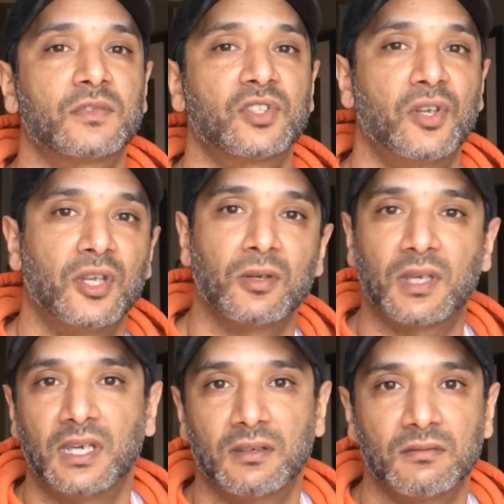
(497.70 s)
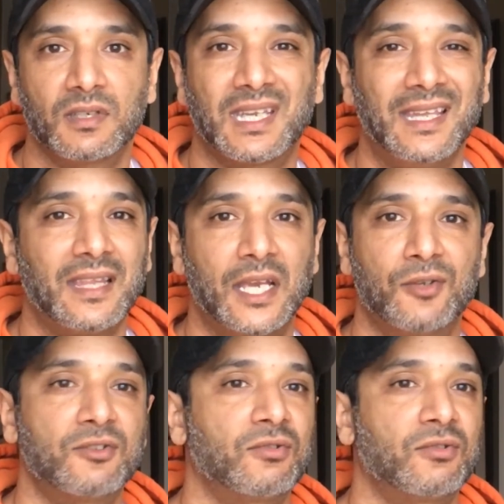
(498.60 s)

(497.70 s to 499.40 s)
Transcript: so you can get the house